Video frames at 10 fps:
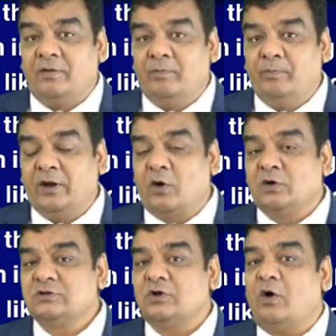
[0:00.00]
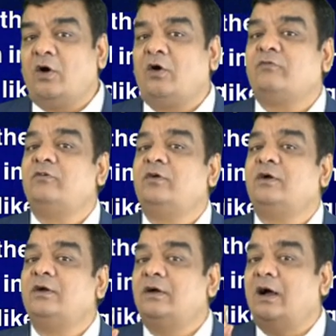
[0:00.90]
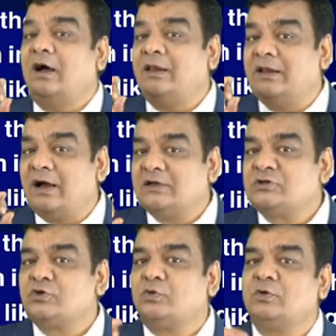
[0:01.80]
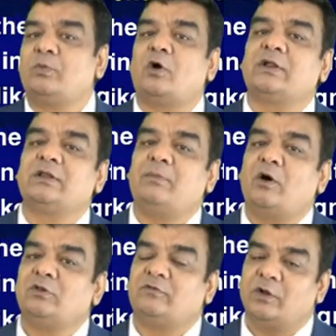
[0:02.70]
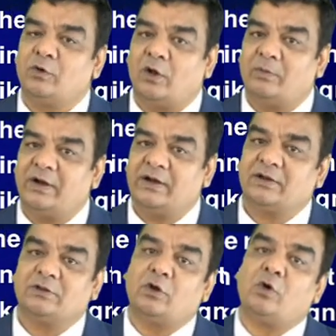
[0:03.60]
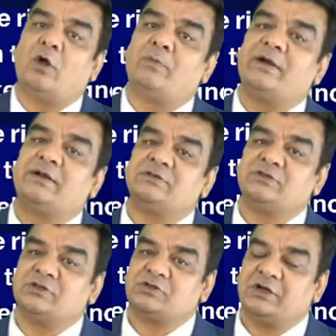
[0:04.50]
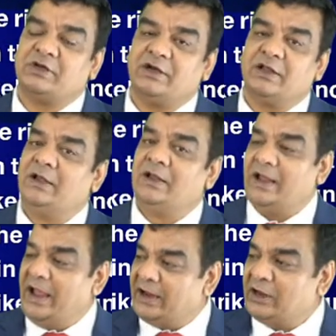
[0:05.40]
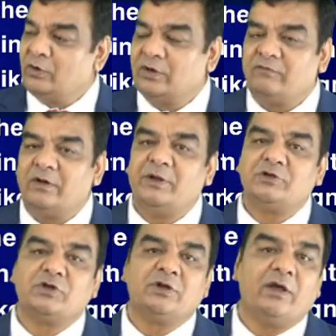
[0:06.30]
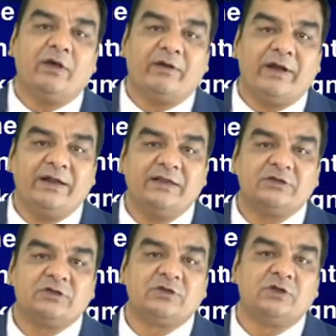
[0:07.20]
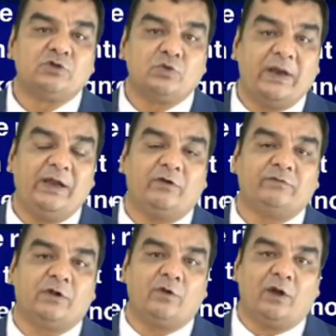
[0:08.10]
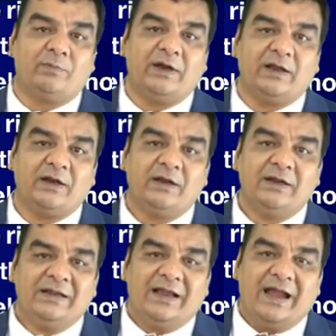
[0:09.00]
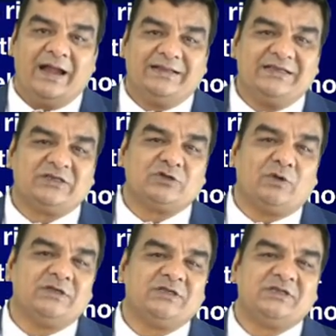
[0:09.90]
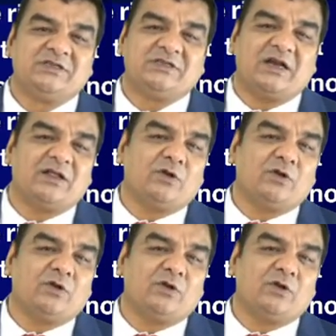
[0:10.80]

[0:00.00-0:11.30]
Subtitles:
because of a large stone blocking the mouth of the gallbladder is distended, acute inflammation, redness, swelling of the gallbladder, and this causes sudden